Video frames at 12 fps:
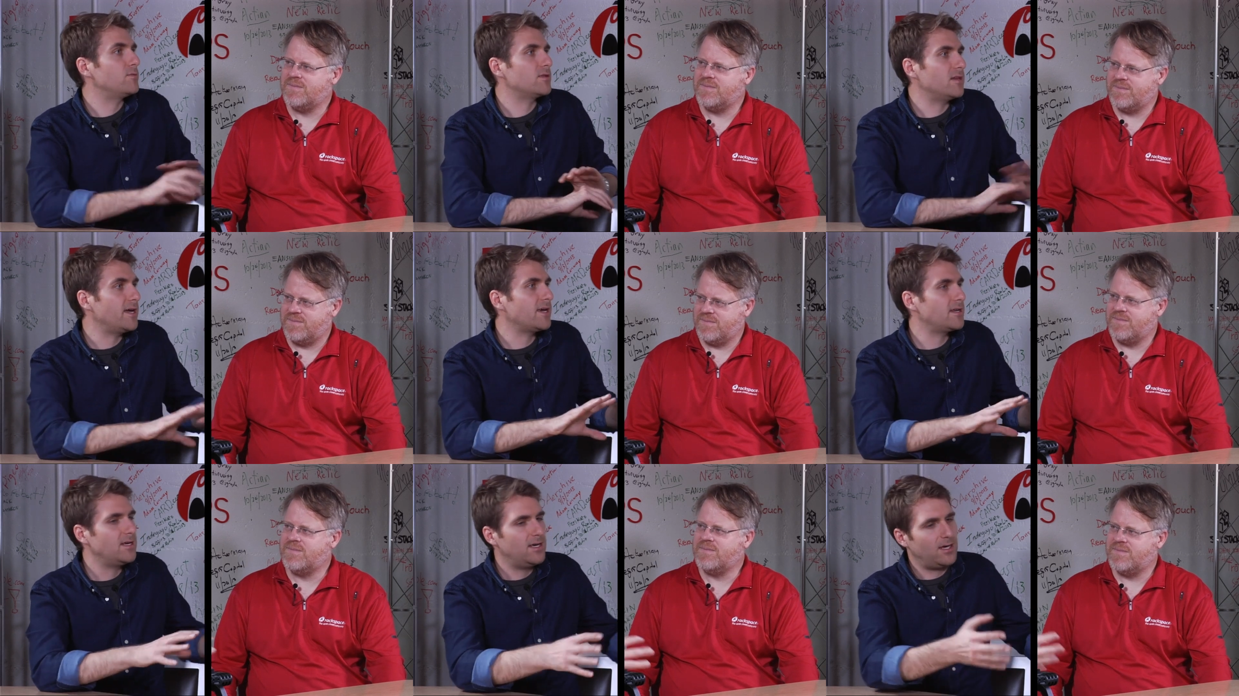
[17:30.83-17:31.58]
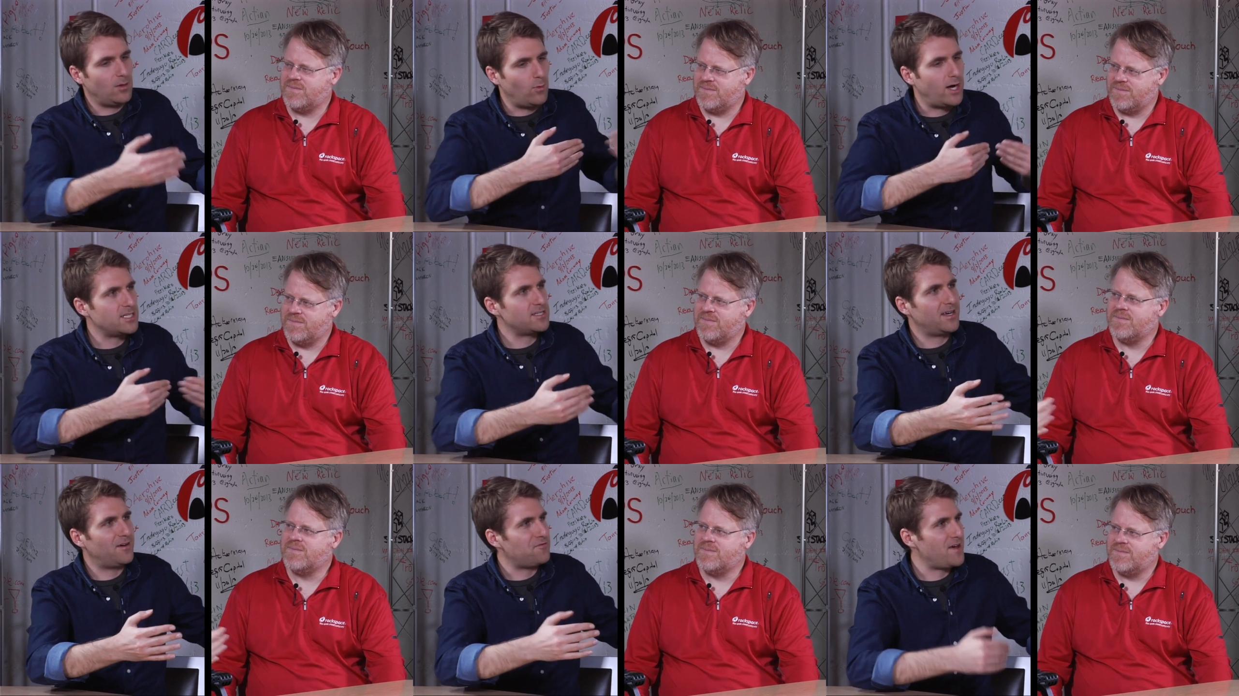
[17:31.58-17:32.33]
Speaker 1: with light and watching how
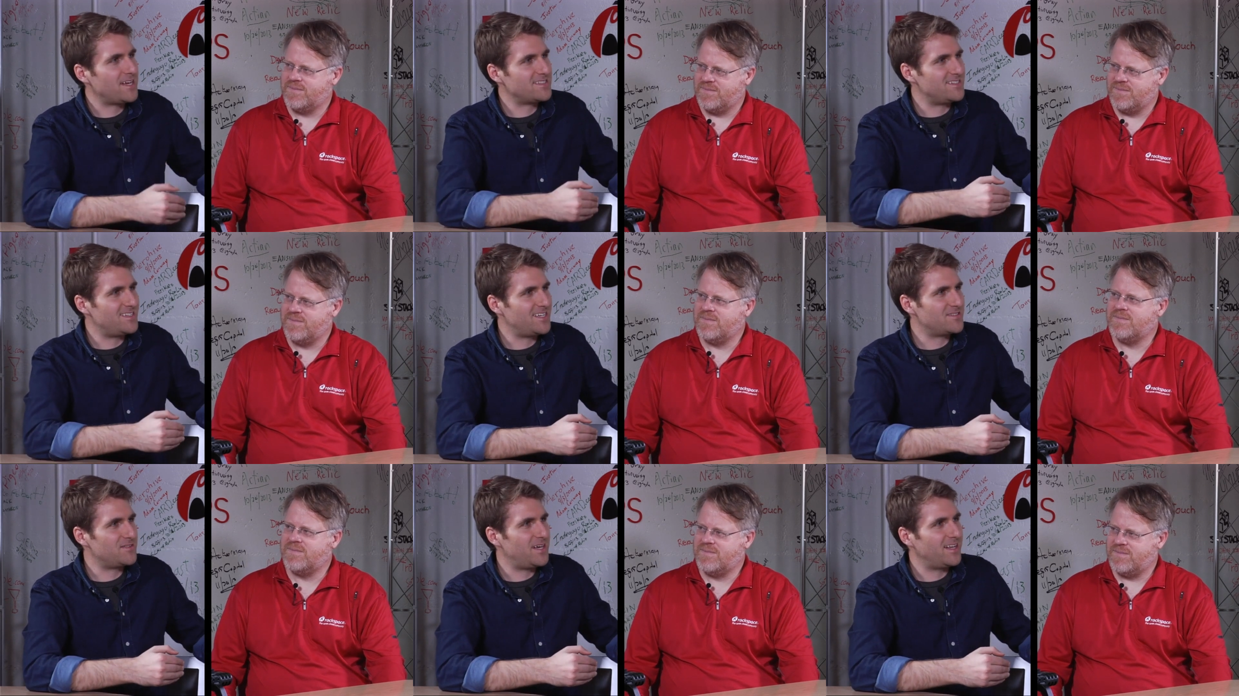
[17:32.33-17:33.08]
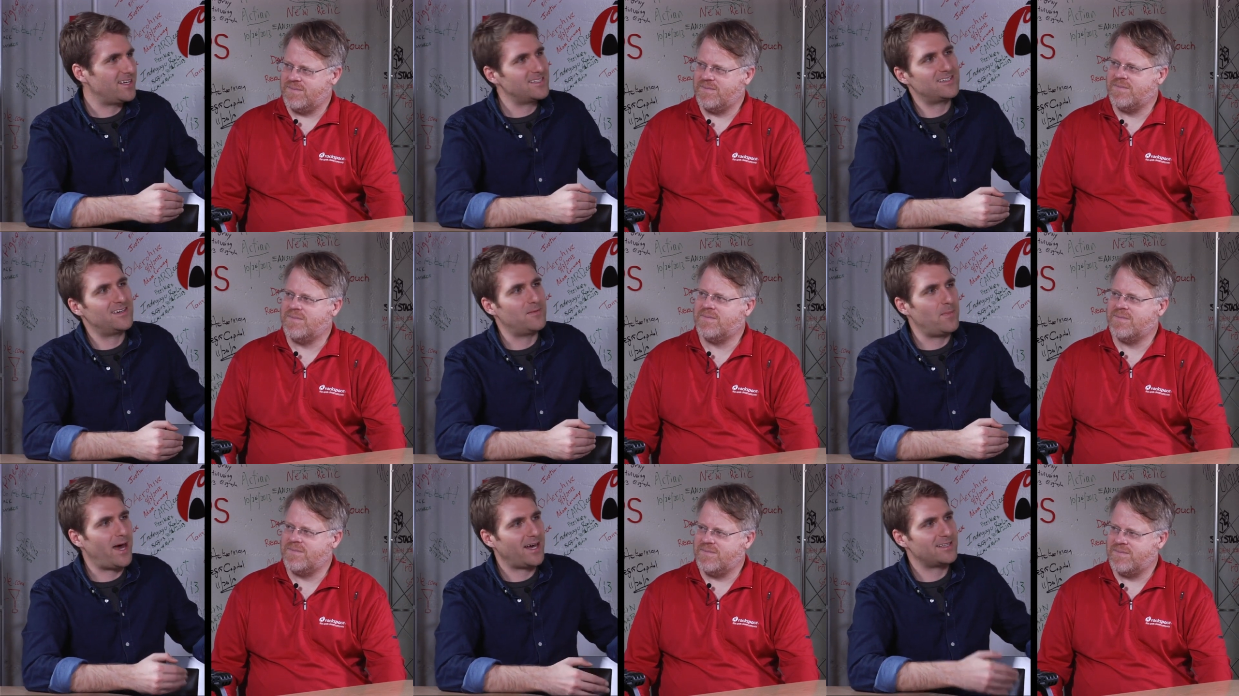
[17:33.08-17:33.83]
fast it takes for that light to come
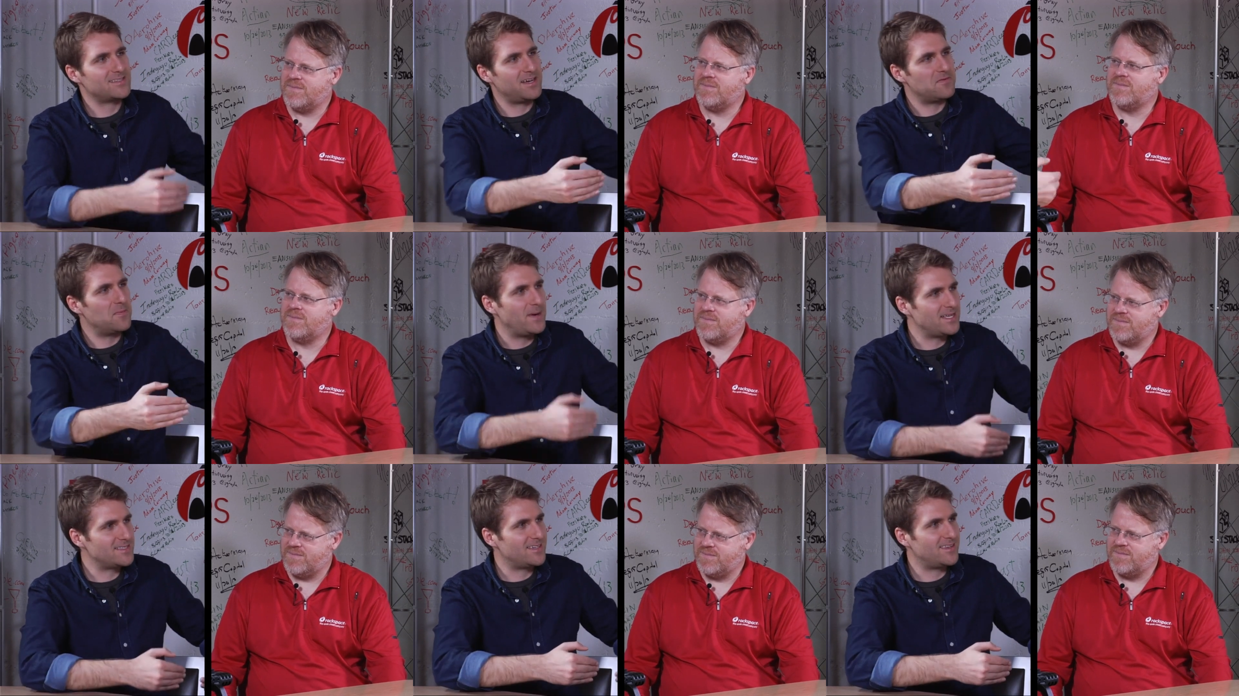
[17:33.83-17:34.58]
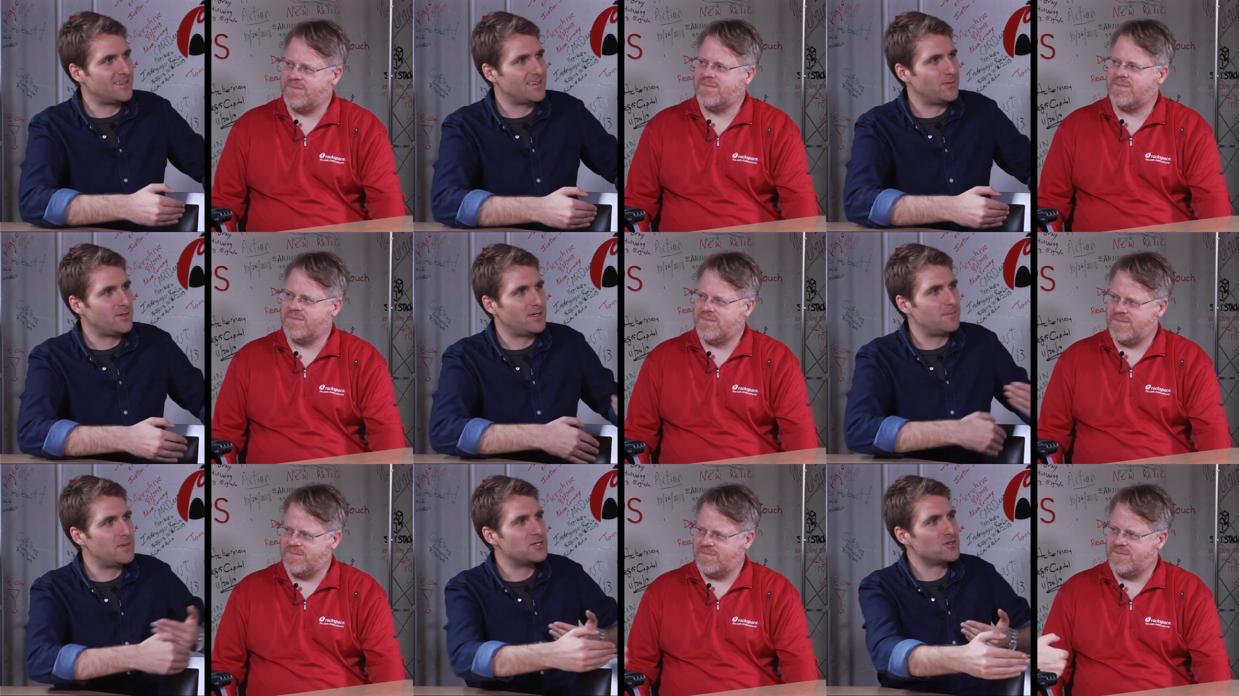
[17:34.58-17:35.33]
back. It's kind of amazing to think that we can
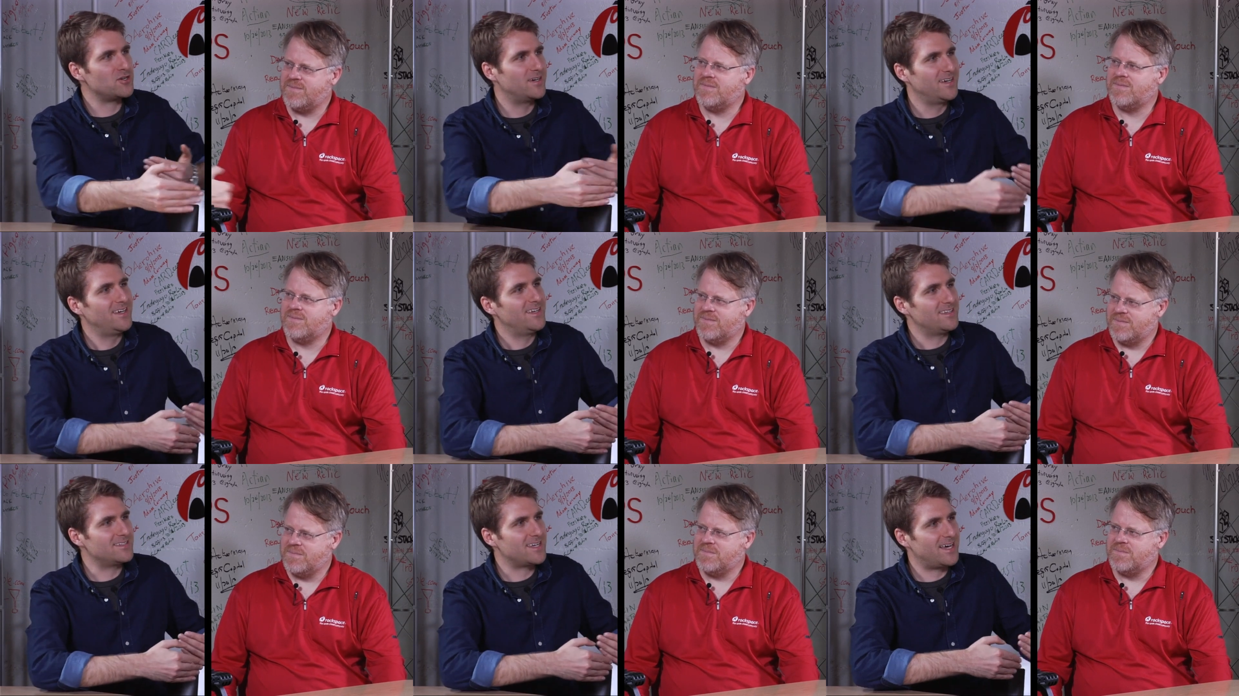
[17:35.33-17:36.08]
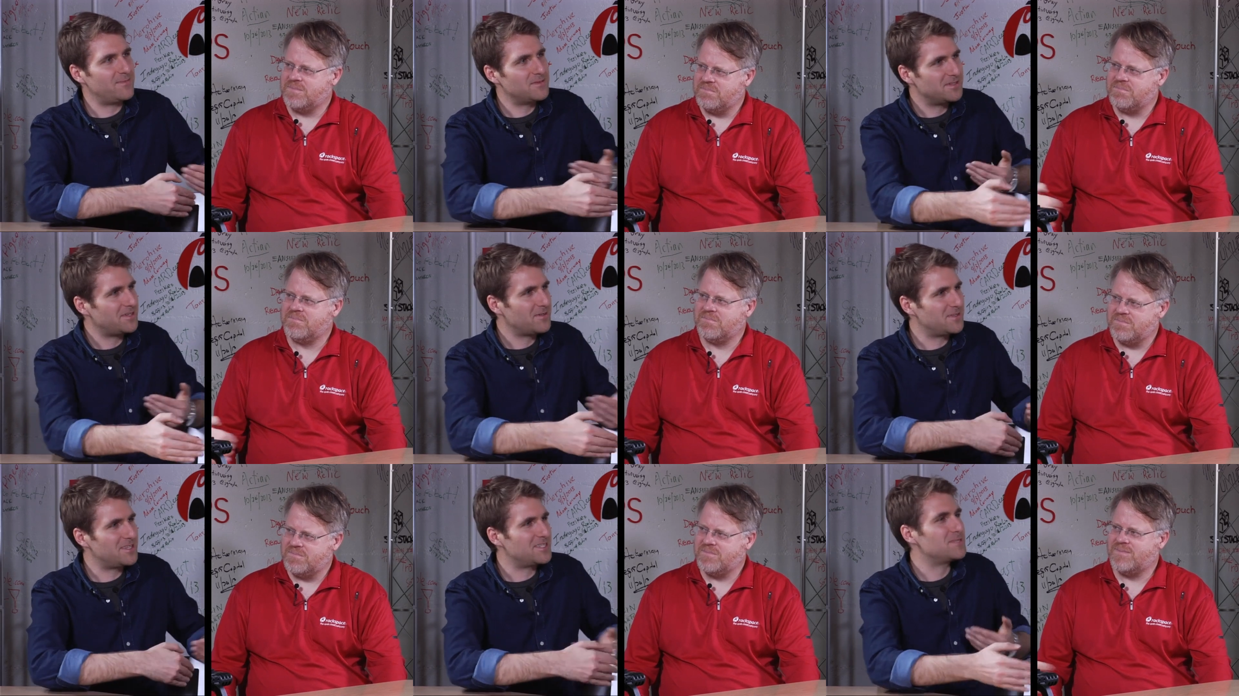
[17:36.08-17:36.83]
measure the time, you know, at
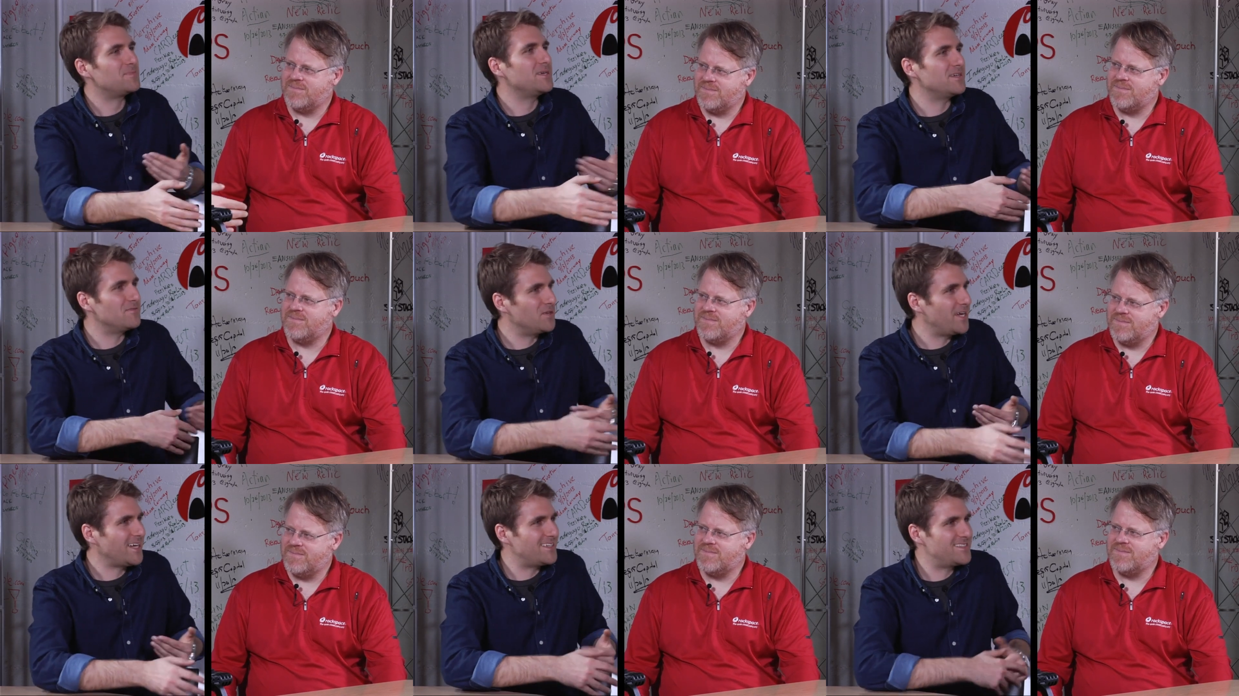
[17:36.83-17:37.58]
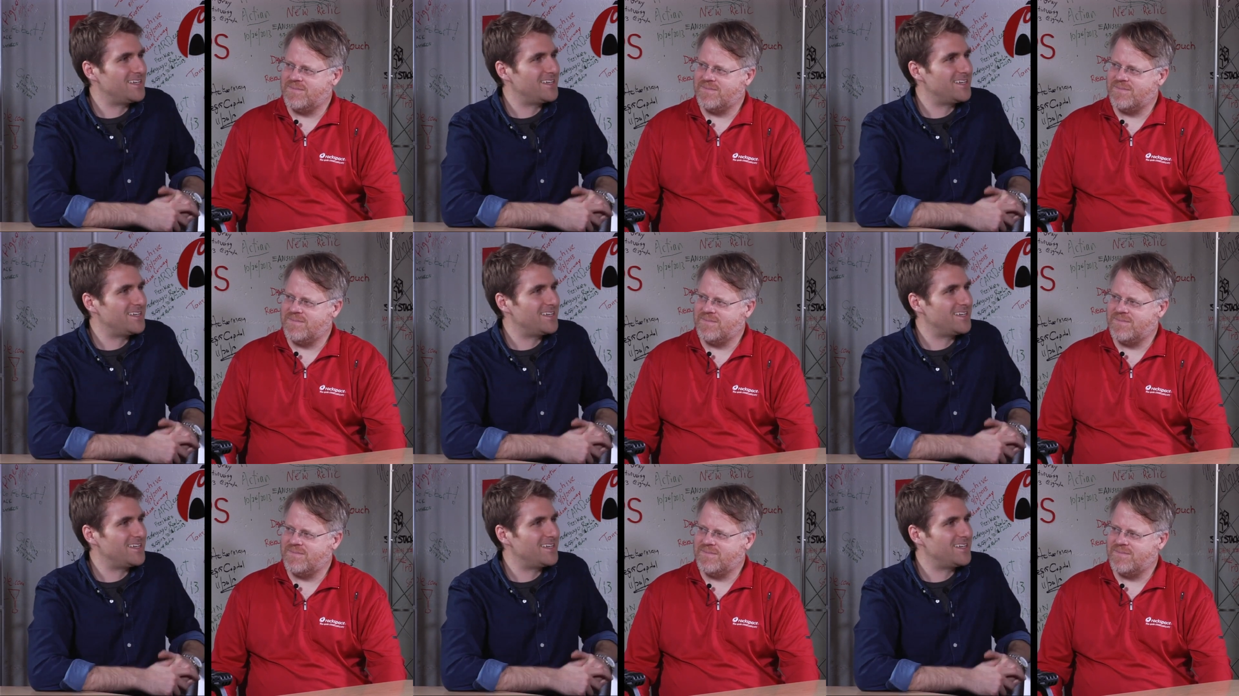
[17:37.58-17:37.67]
the speed of light. It's